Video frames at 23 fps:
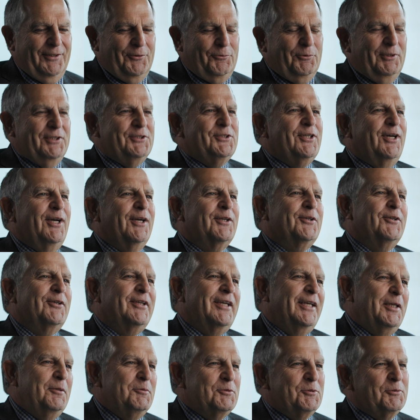3 soccer
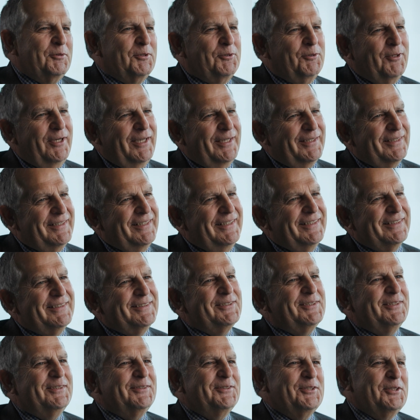games with
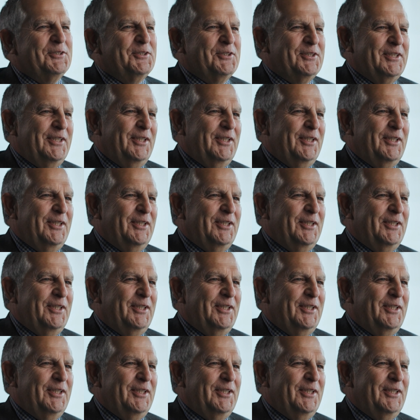grandkids and just